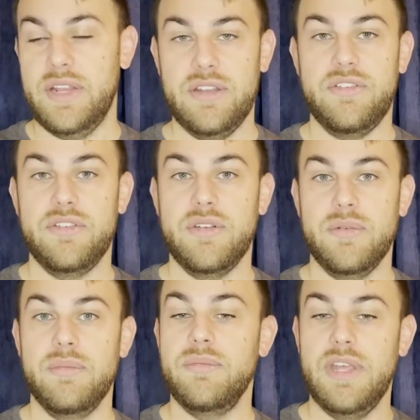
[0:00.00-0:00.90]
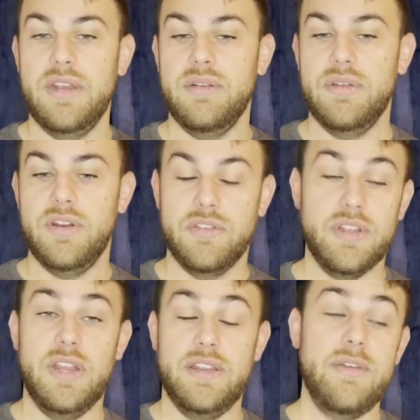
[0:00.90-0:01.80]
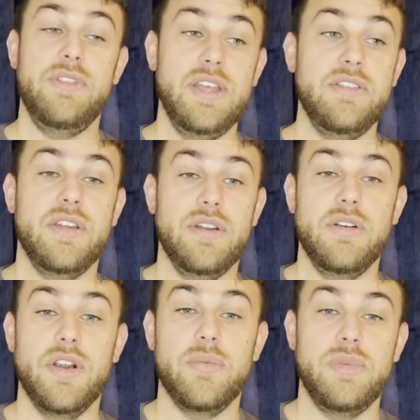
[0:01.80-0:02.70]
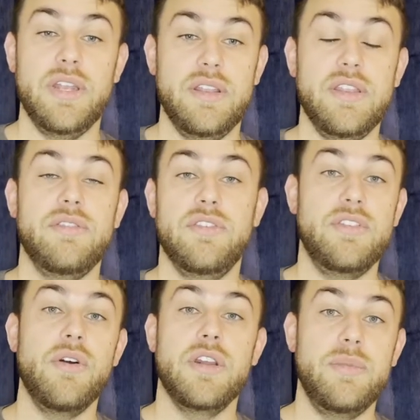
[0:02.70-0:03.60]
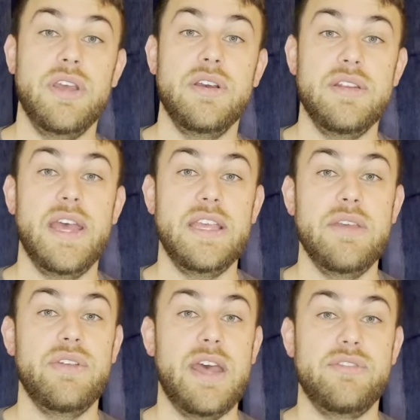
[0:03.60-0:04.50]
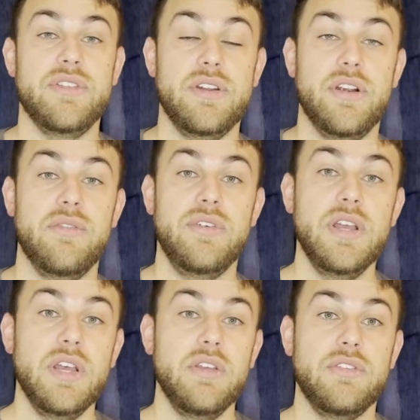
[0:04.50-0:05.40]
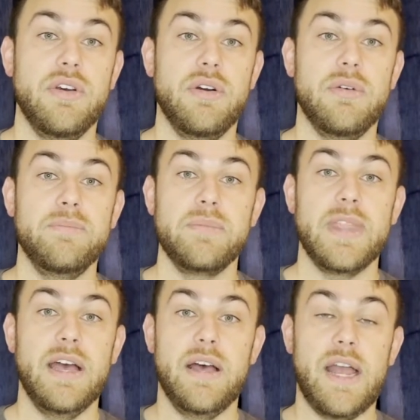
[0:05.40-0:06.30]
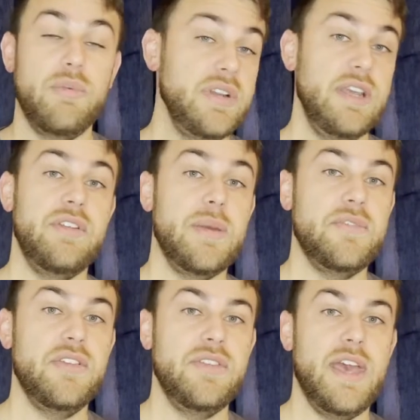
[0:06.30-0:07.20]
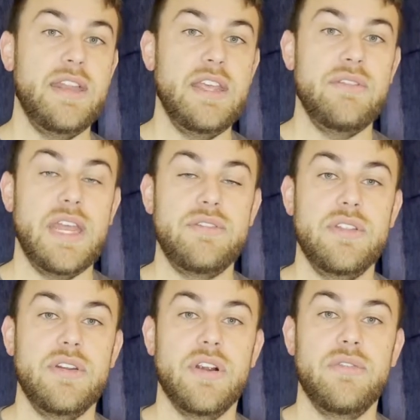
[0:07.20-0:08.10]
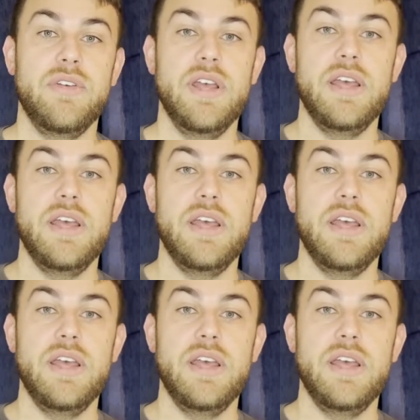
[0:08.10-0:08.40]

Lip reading: It's just going to mean, it definitely is going to hurt, but this is still going to be a good deck even after the nerf. So I wouldn't give it up just yet, even after the nerf.